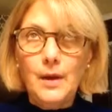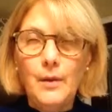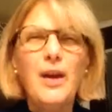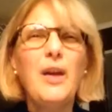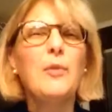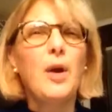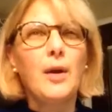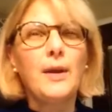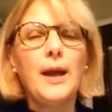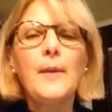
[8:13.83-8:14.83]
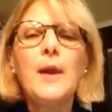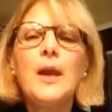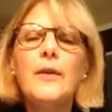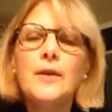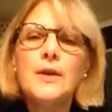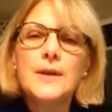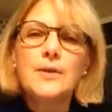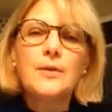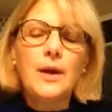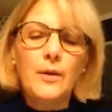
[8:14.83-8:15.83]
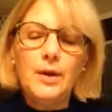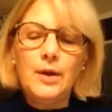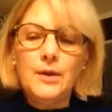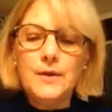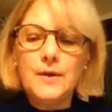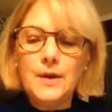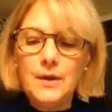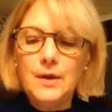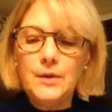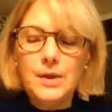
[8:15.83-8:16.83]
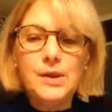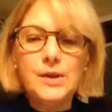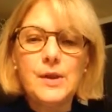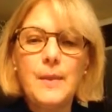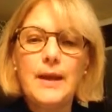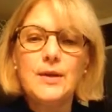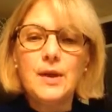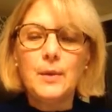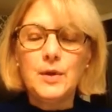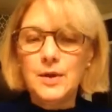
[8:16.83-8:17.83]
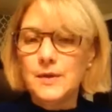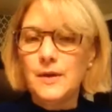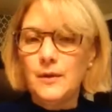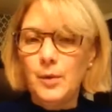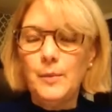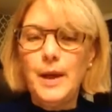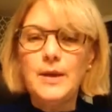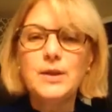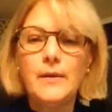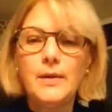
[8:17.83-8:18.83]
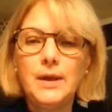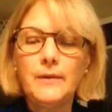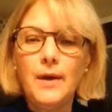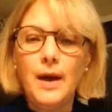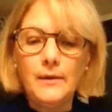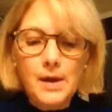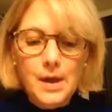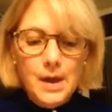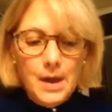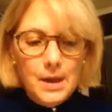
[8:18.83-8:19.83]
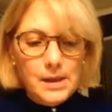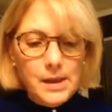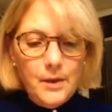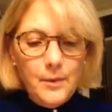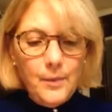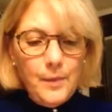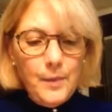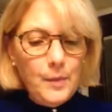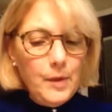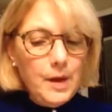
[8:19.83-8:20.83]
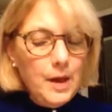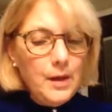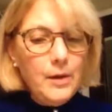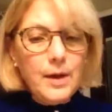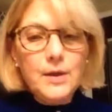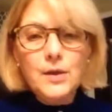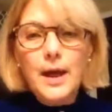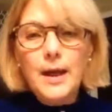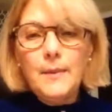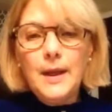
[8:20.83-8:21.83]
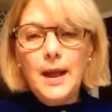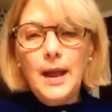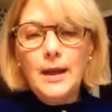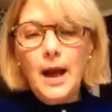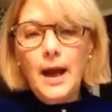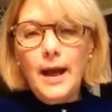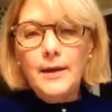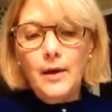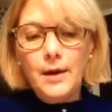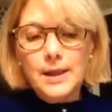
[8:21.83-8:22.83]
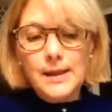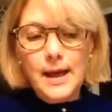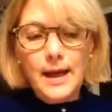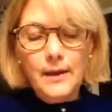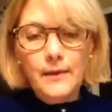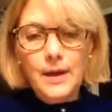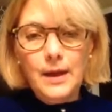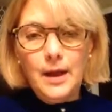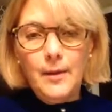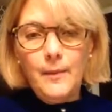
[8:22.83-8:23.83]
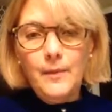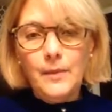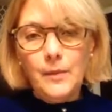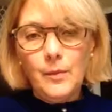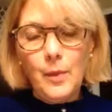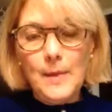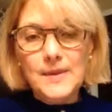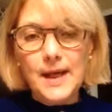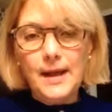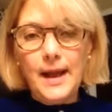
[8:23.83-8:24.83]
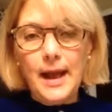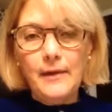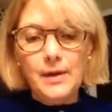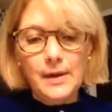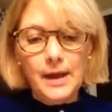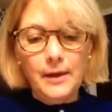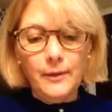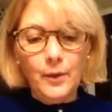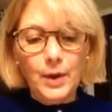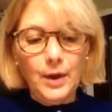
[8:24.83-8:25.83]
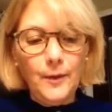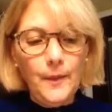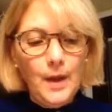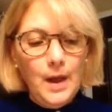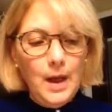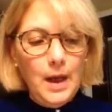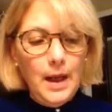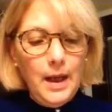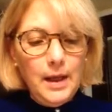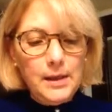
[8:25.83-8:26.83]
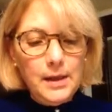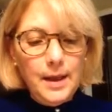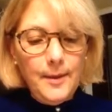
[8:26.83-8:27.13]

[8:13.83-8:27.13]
I'm wrong on that. If you're using a direct quote, you would use the page number too, so you put page 75. So, look at your APA guide on the side of the website. I have it there for you. And